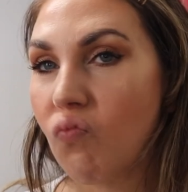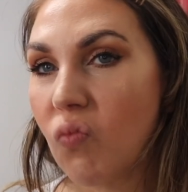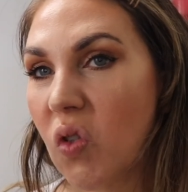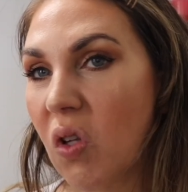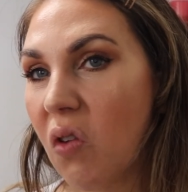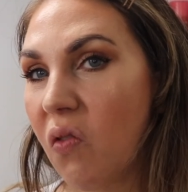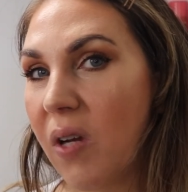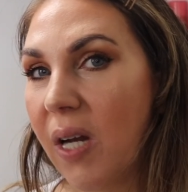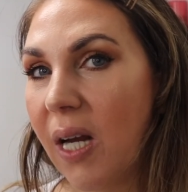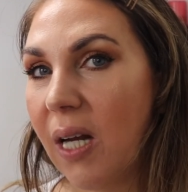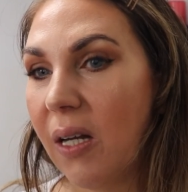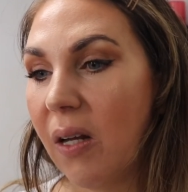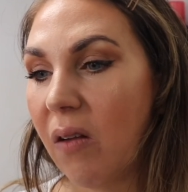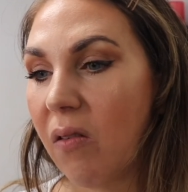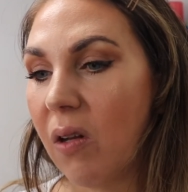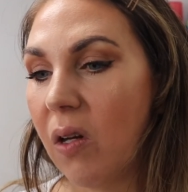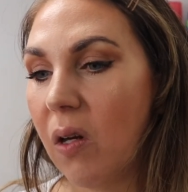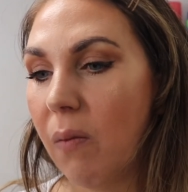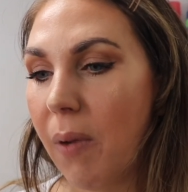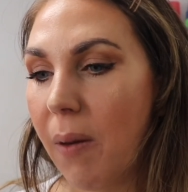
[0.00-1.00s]
Just think it
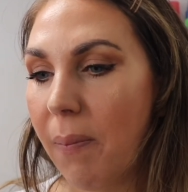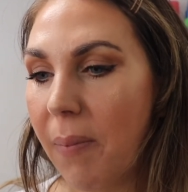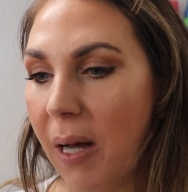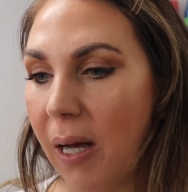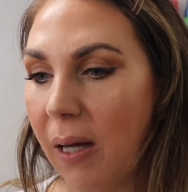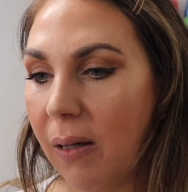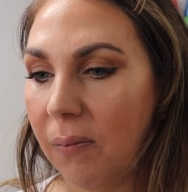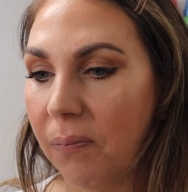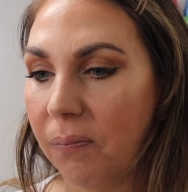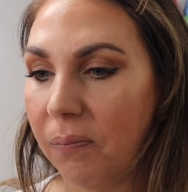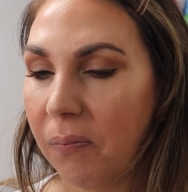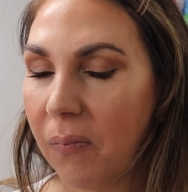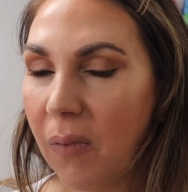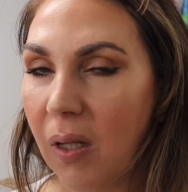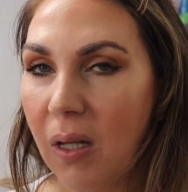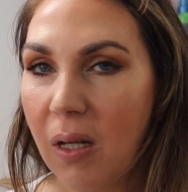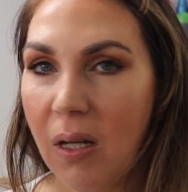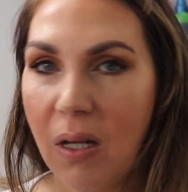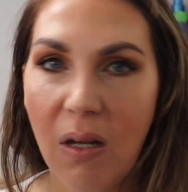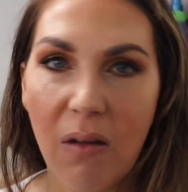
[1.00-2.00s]
looks a little bit better.
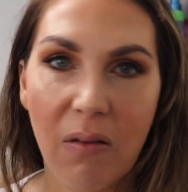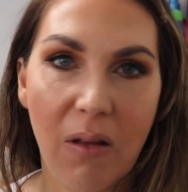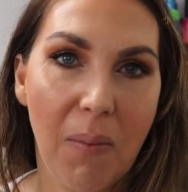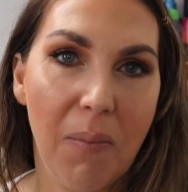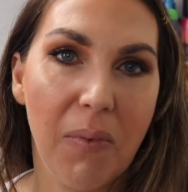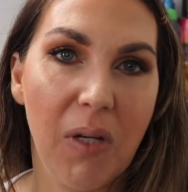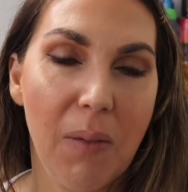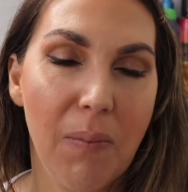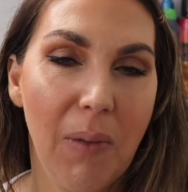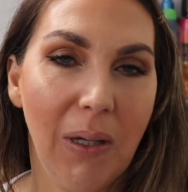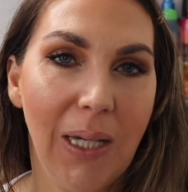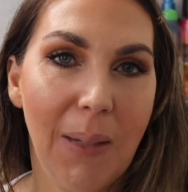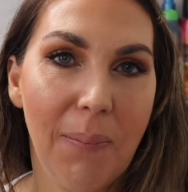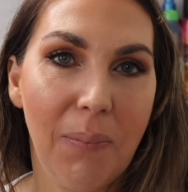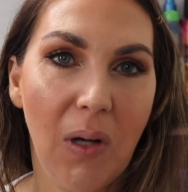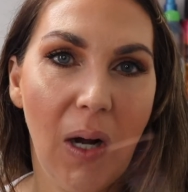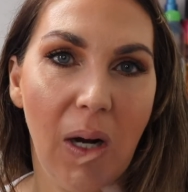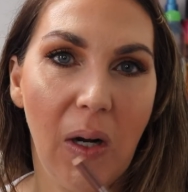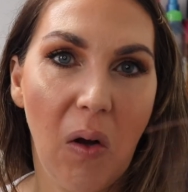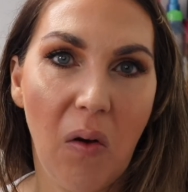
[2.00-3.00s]
So I'm going to do my
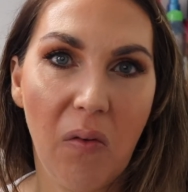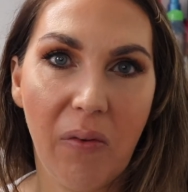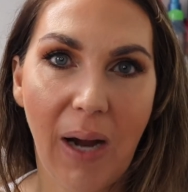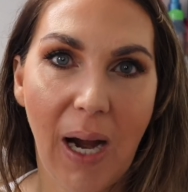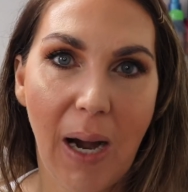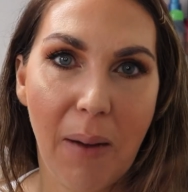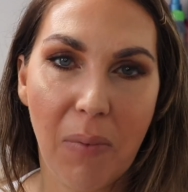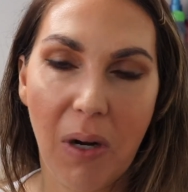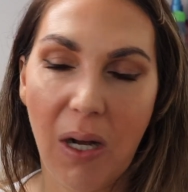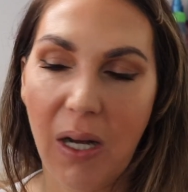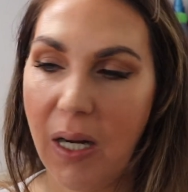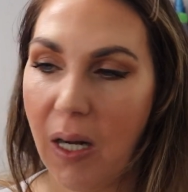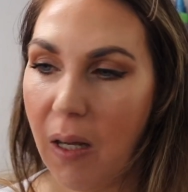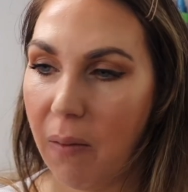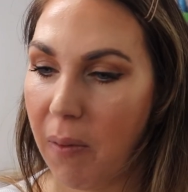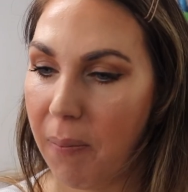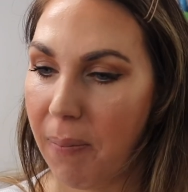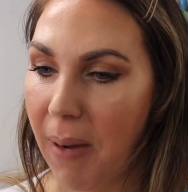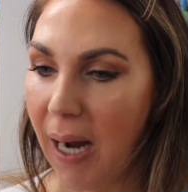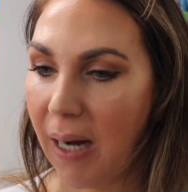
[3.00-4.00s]
lip liner off camera, and I'll
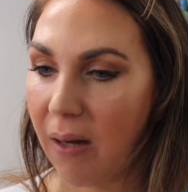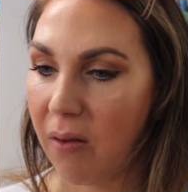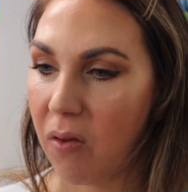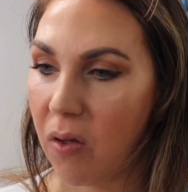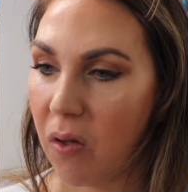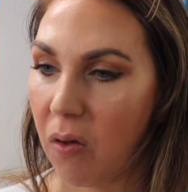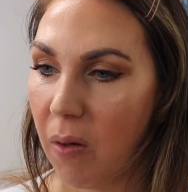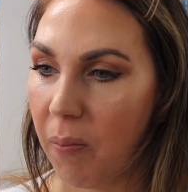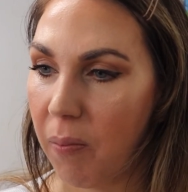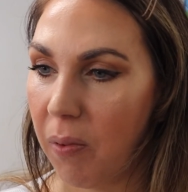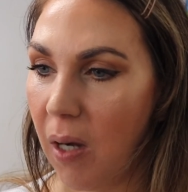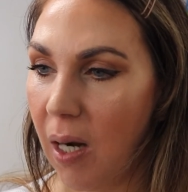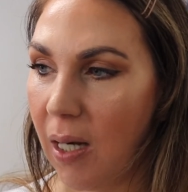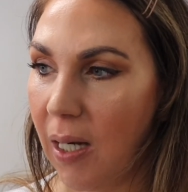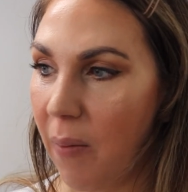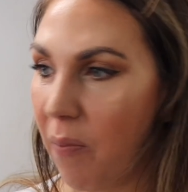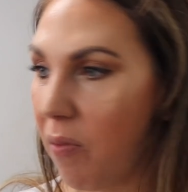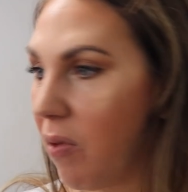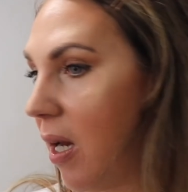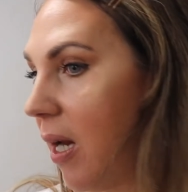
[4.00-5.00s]
be back to apply
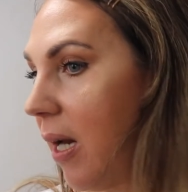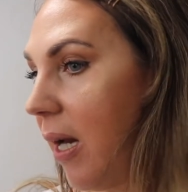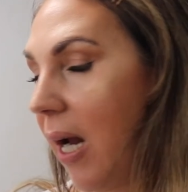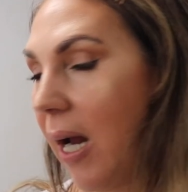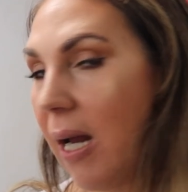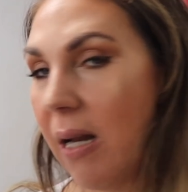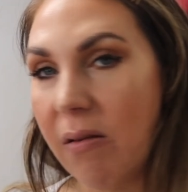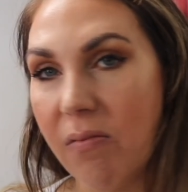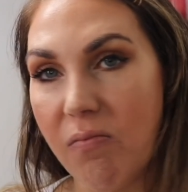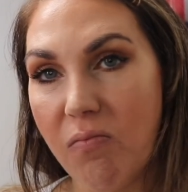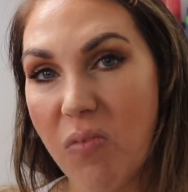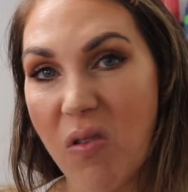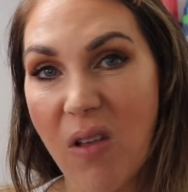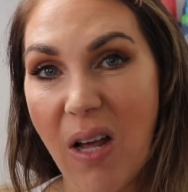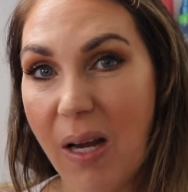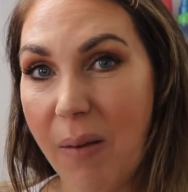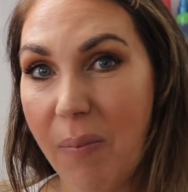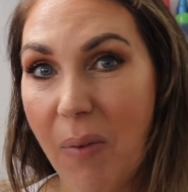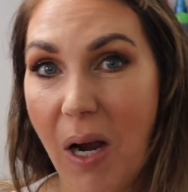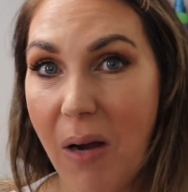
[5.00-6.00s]
lipstick and
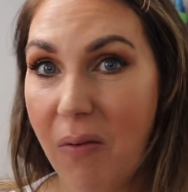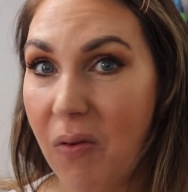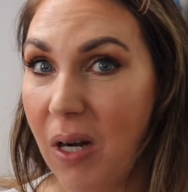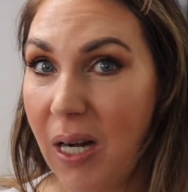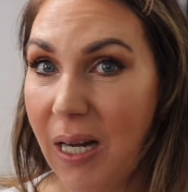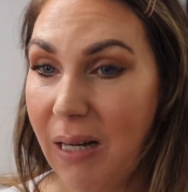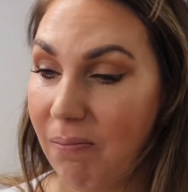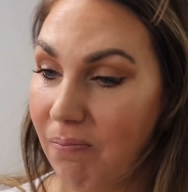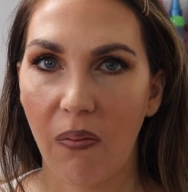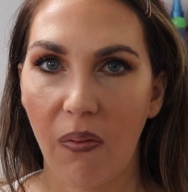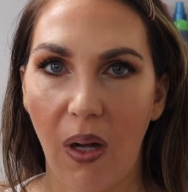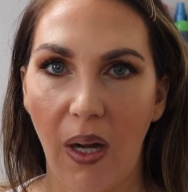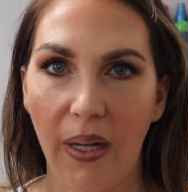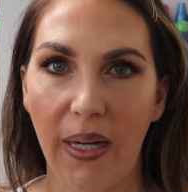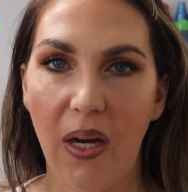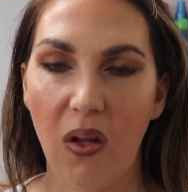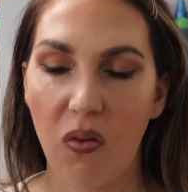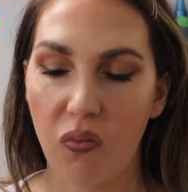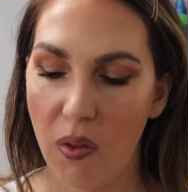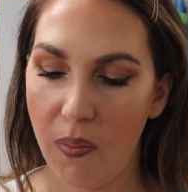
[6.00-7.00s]
say goodbye, really. I
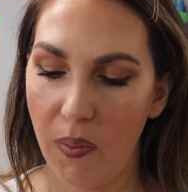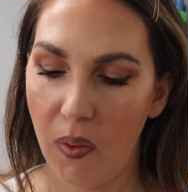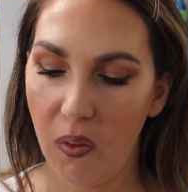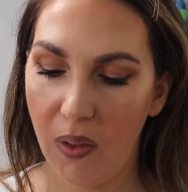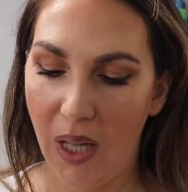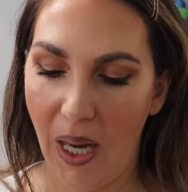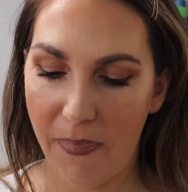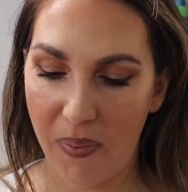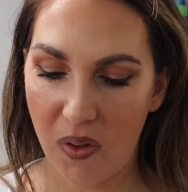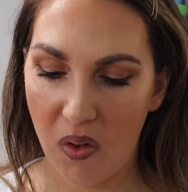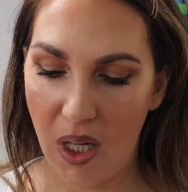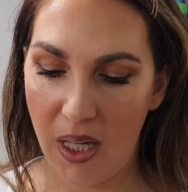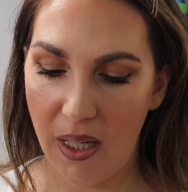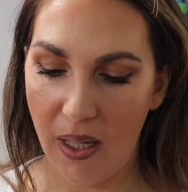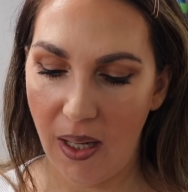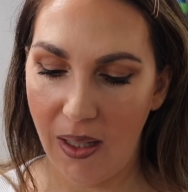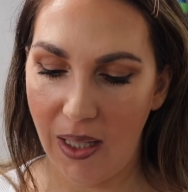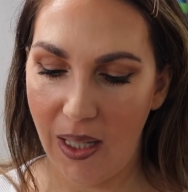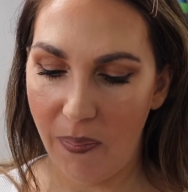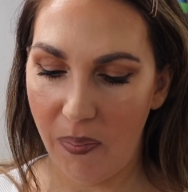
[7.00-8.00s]
use Rimmel
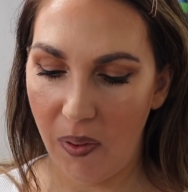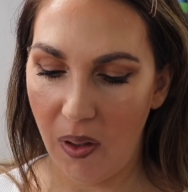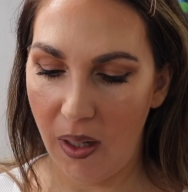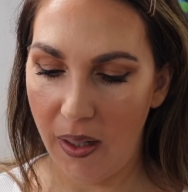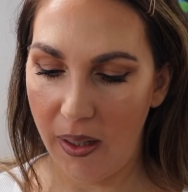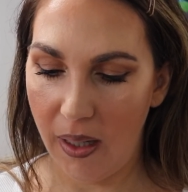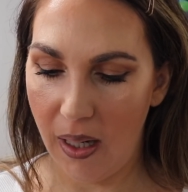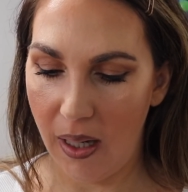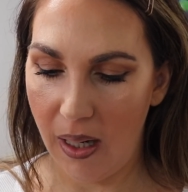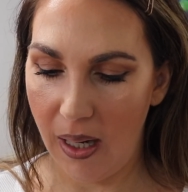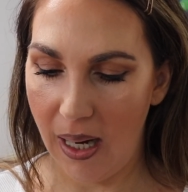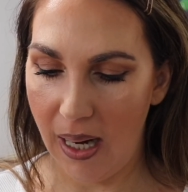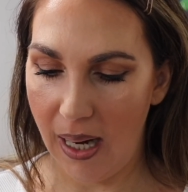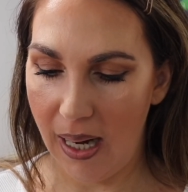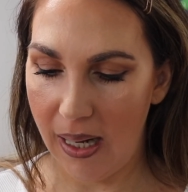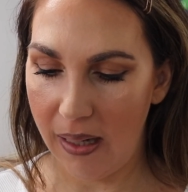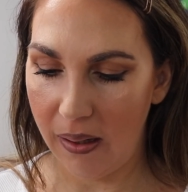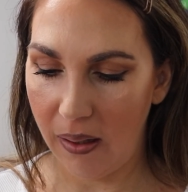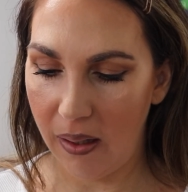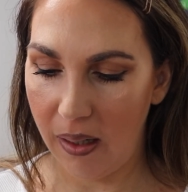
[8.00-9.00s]
Cappuccino lip liner,
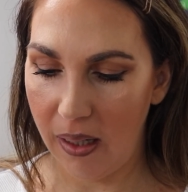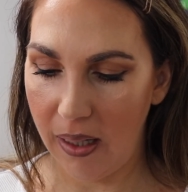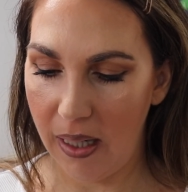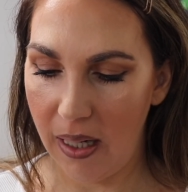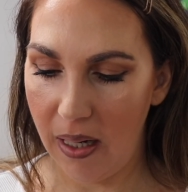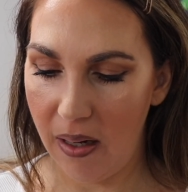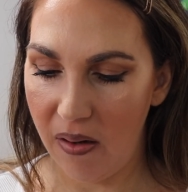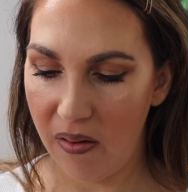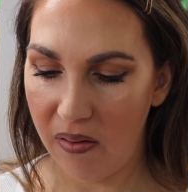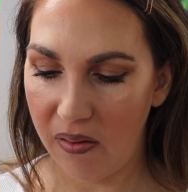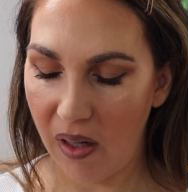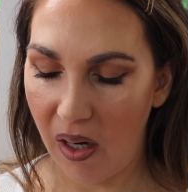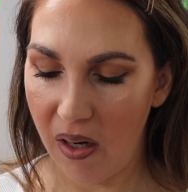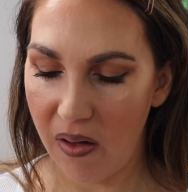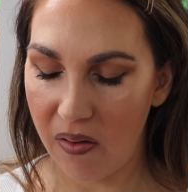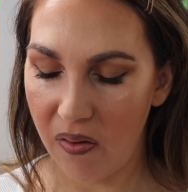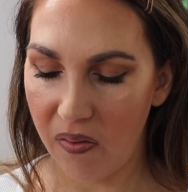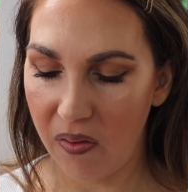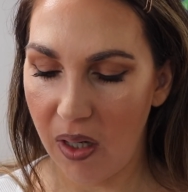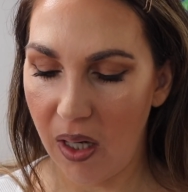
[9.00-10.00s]
and I'm going to use
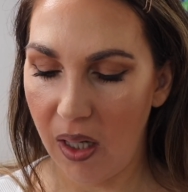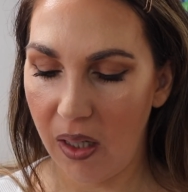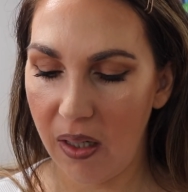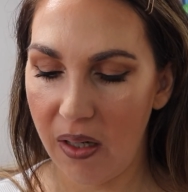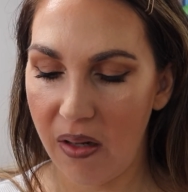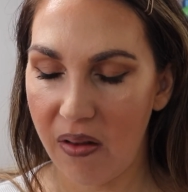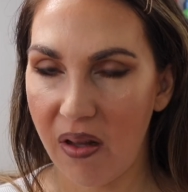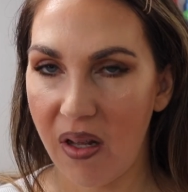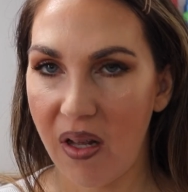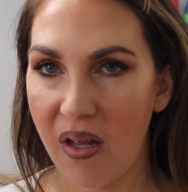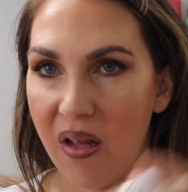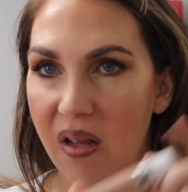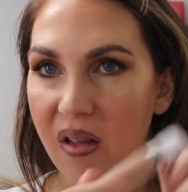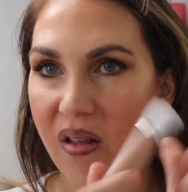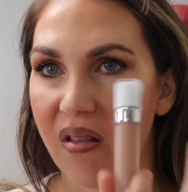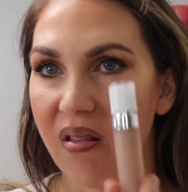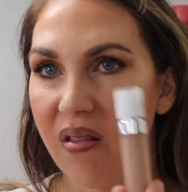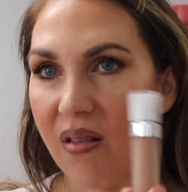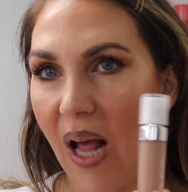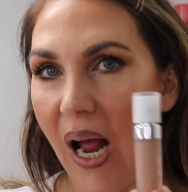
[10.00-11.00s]
Dose of Colours
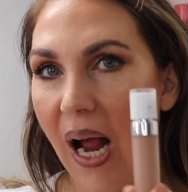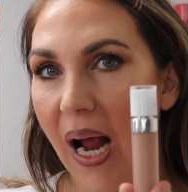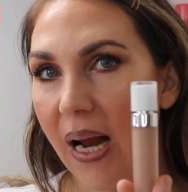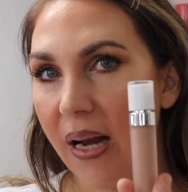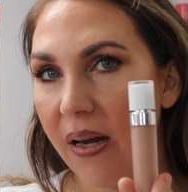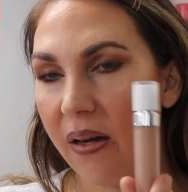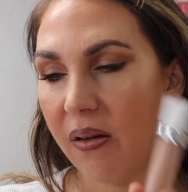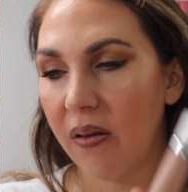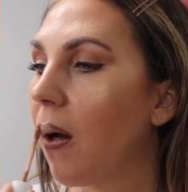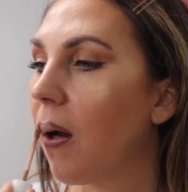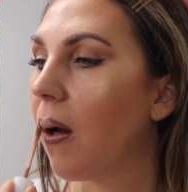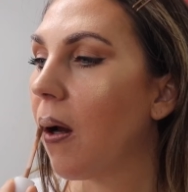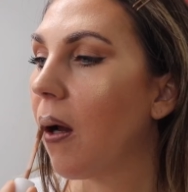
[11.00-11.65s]
Sand.